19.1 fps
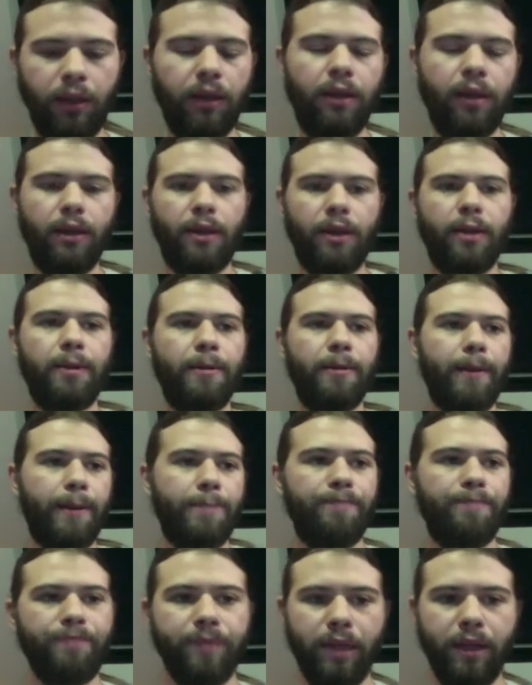anyway,
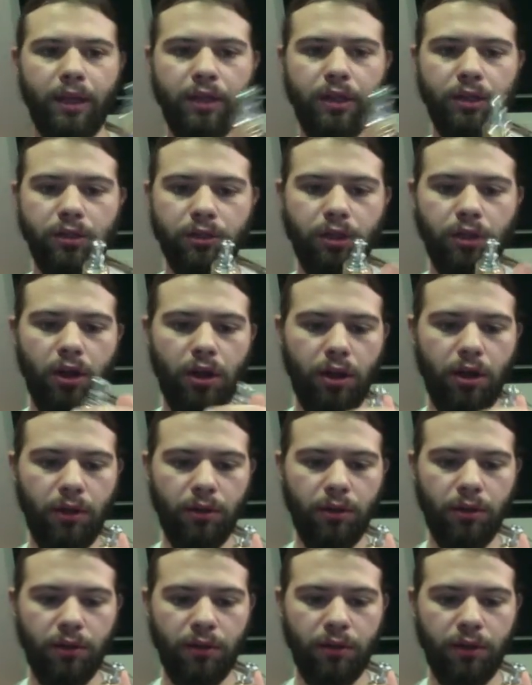so
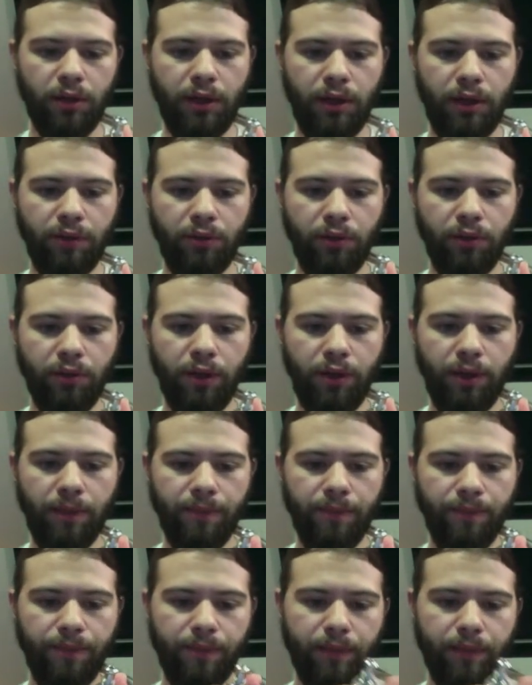yeah, I've done that
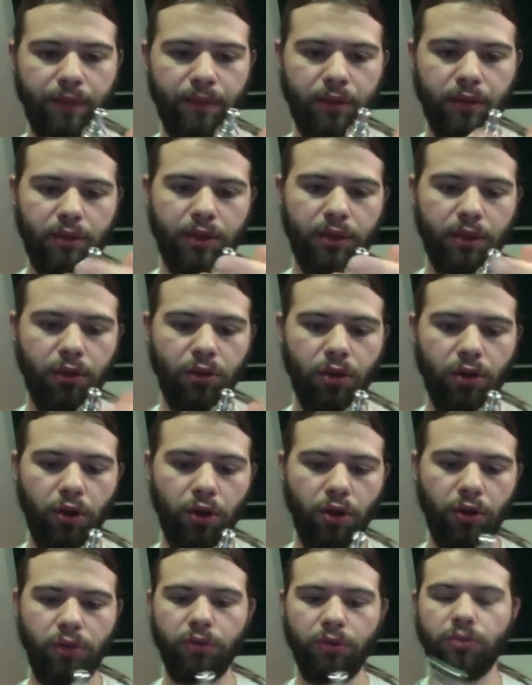single
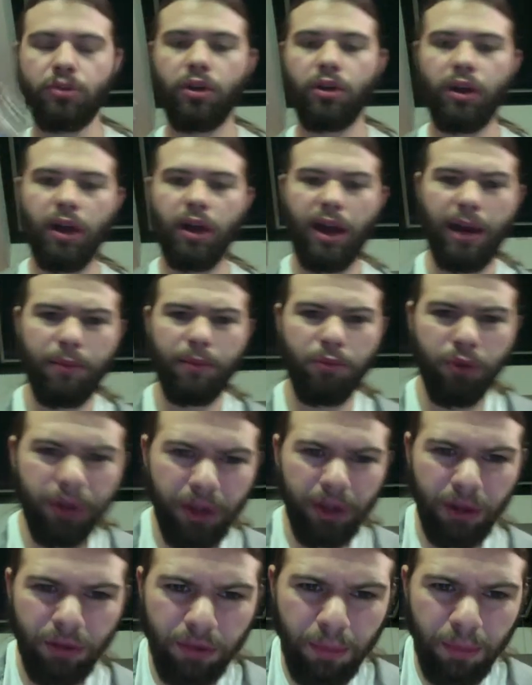coil. So I'm running
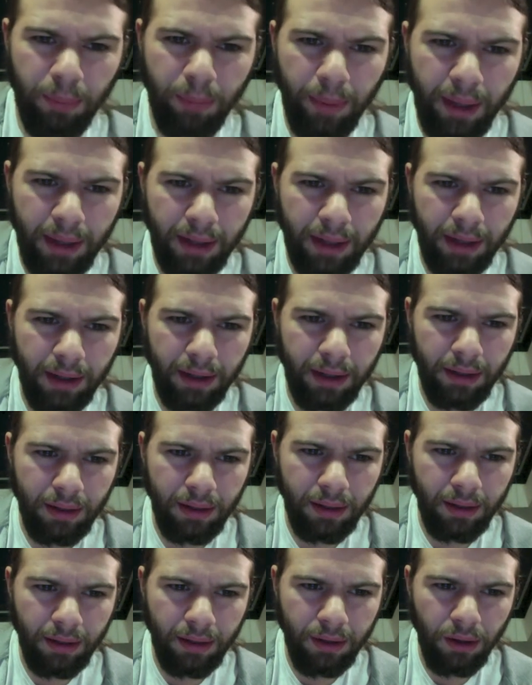it on the big
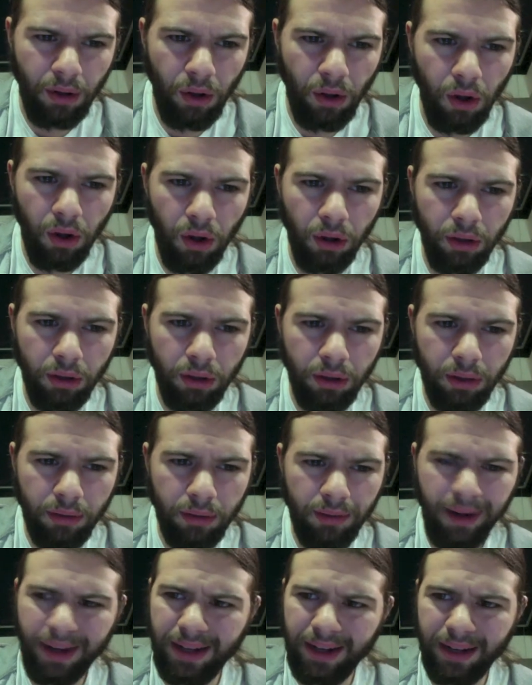hole
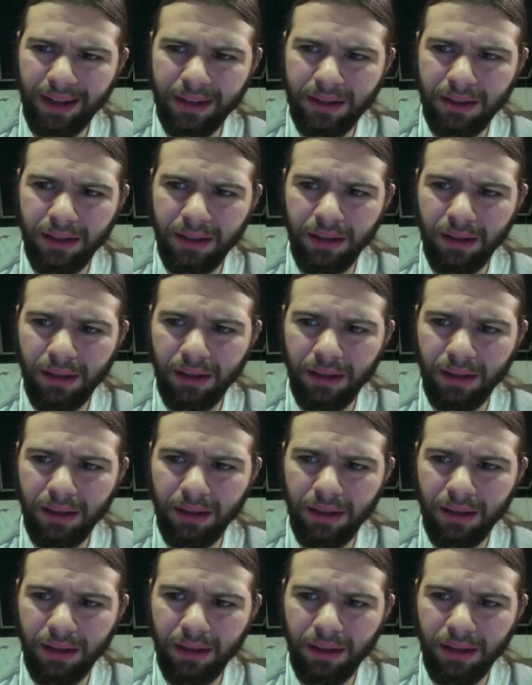right next to